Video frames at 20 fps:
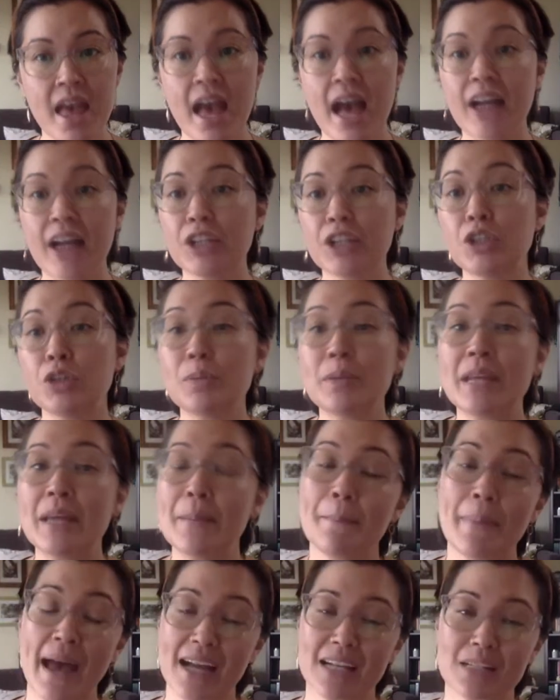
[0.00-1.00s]
at Human
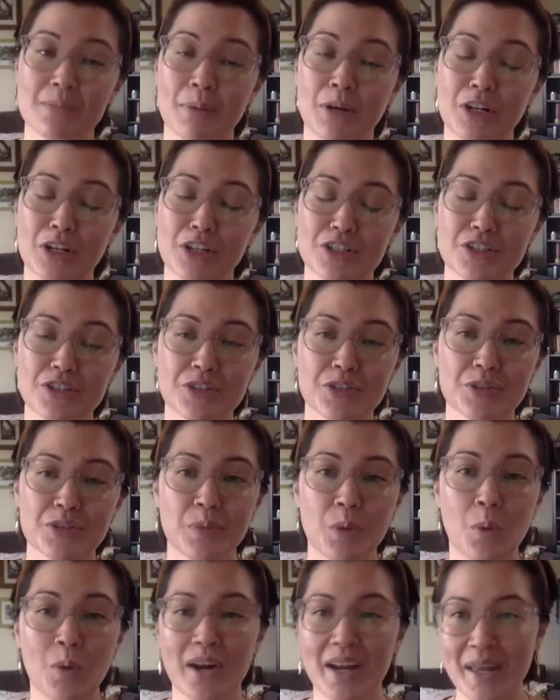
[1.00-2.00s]
Impact
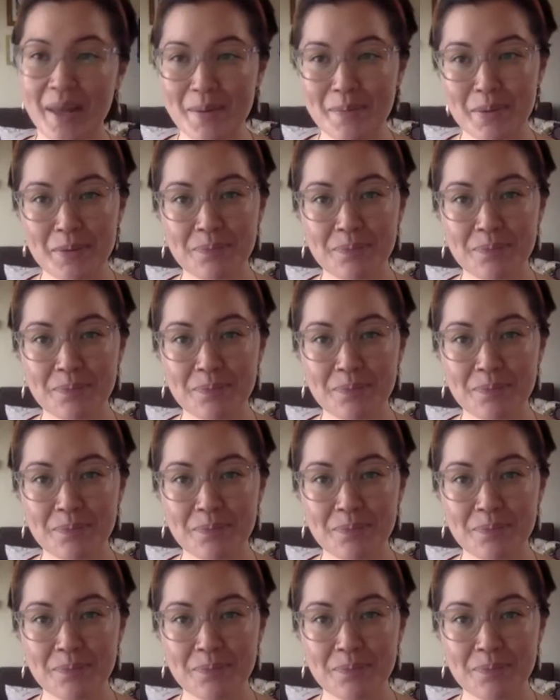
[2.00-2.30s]
Partners, or HIP.